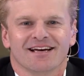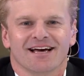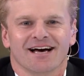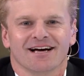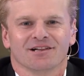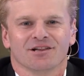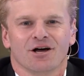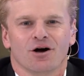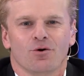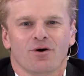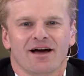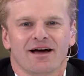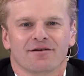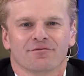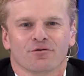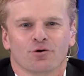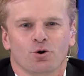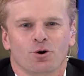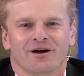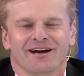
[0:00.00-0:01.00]
Hello
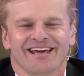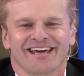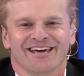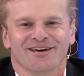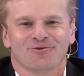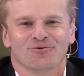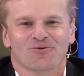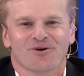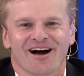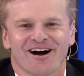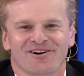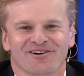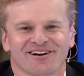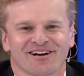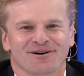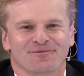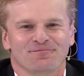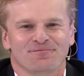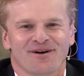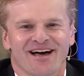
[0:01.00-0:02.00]
everyone and
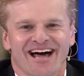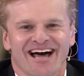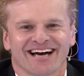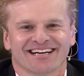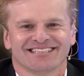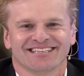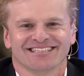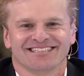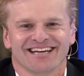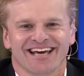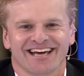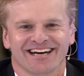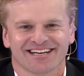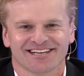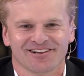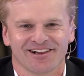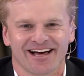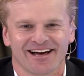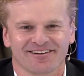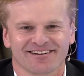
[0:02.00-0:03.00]
welcome back to Data
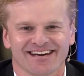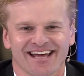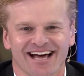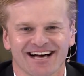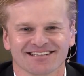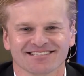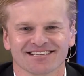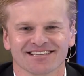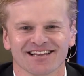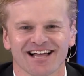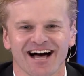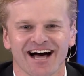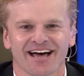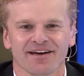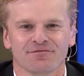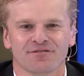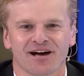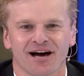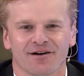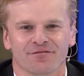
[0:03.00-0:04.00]
Cloud Now's
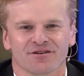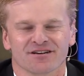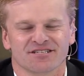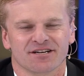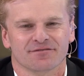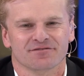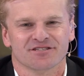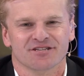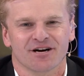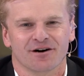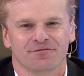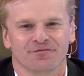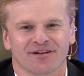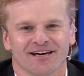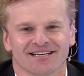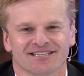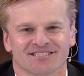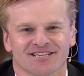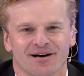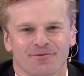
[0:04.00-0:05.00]
live coverage of
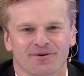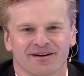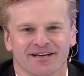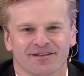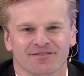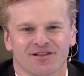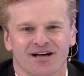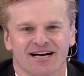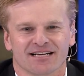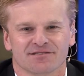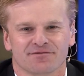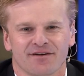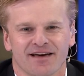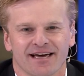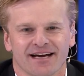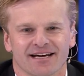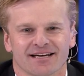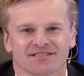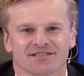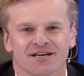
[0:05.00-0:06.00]
Snowflake Summit in Las
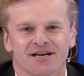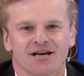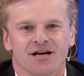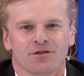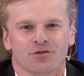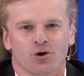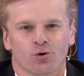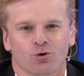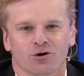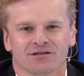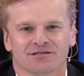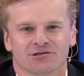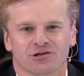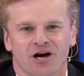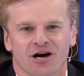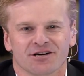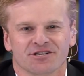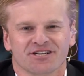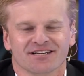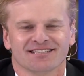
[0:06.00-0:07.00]
Vegas, the world's
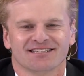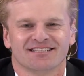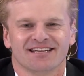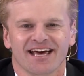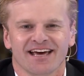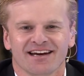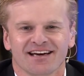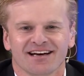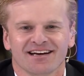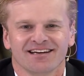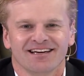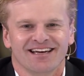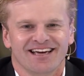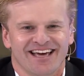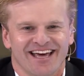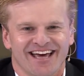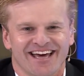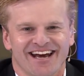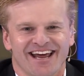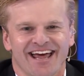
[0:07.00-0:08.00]
largest data
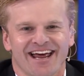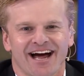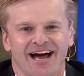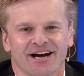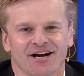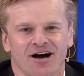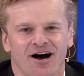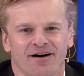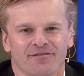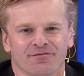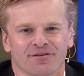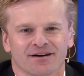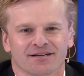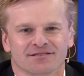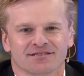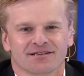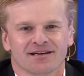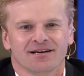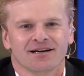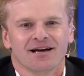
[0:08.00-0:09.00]
and A I
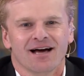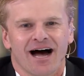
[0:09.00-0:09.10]
conference.